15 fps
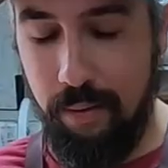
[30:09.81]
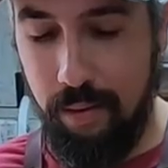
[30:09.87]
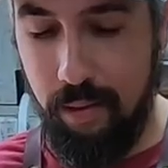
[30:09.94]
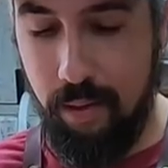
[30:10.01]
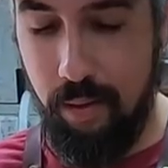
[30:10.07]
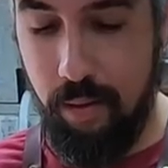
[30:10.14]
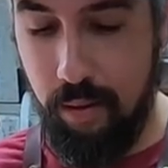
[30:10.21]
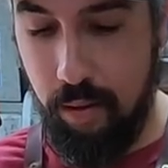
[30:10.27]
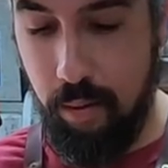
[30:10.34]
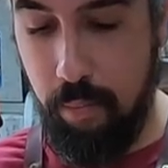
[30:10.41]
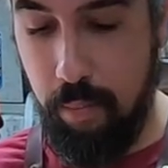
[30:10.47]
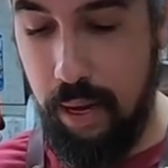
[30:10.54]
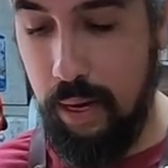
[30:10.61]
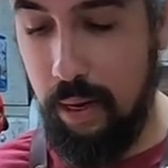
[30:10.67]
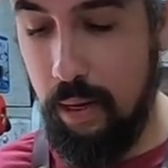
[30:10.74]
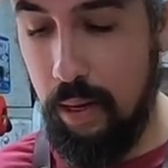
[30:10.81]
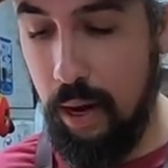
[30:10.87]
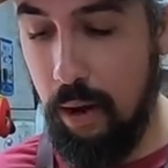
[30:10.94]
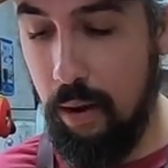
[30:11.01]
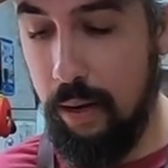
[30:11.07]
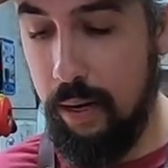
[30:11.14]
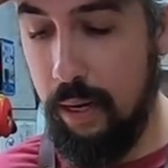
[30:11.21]
the the main
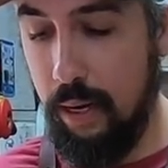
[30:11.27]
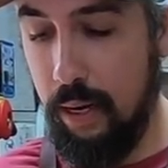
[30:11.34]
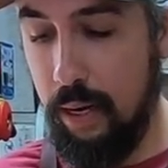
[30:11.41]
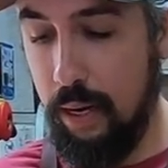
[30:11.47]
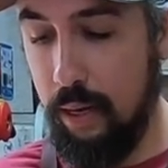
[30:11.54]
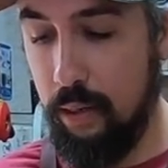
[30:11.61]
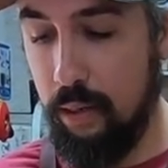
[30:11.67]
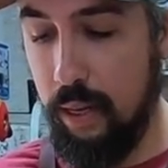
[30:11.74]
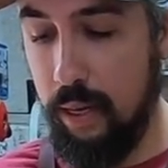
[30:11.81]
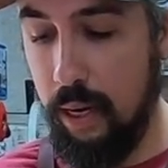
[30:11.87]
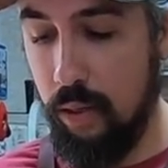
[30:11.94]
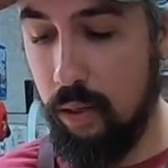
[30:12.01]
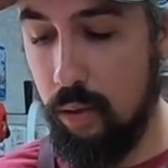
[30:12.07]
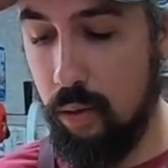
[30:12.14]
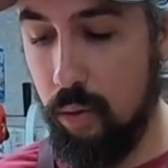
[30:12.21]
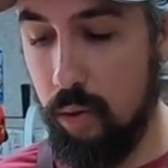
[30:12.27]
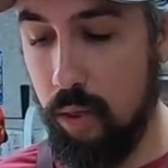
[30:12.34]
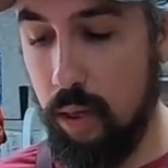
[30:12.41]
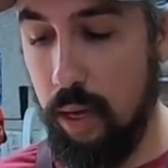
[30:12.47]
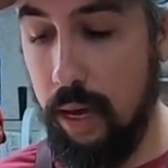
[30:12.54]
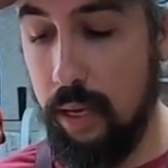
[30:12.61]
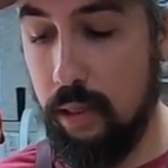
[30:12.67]
area. I then I do
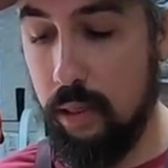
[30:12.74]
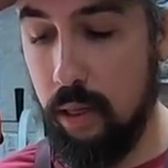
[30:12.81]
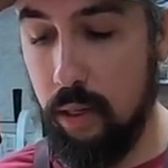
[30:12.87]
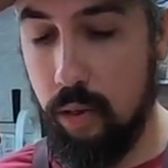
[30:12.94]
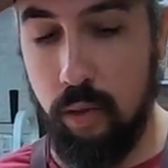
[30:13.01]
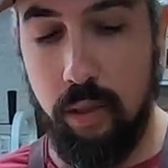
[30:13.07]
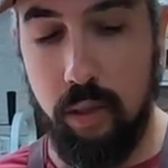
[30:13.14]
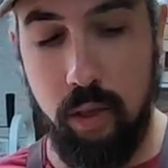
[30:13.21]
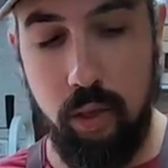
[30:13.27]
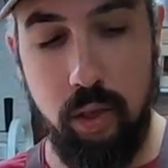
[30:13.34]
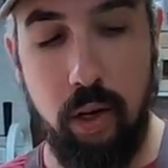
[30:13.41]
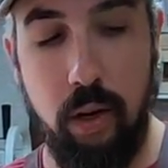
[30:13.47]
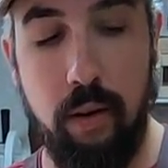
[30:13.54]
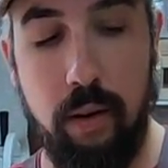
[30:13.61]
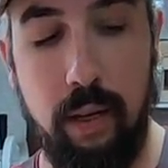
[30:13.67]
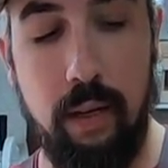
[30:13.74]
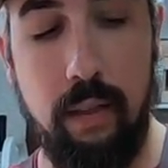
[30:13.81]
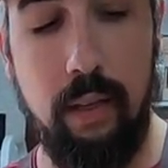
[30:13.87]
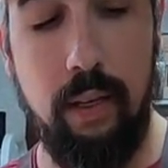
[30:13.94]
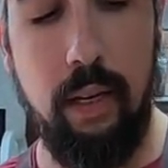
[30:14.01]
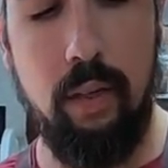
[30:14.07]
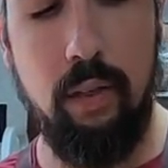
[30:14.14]
the headstock transition area, and
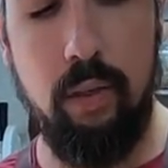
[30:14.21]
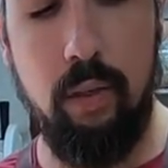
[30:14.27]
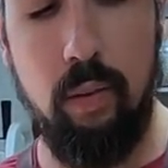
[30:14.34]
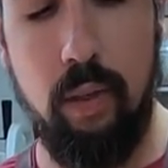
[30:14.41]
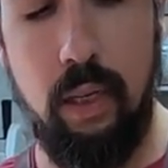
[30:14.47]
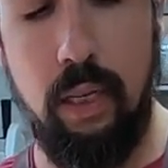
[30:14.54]
then I do the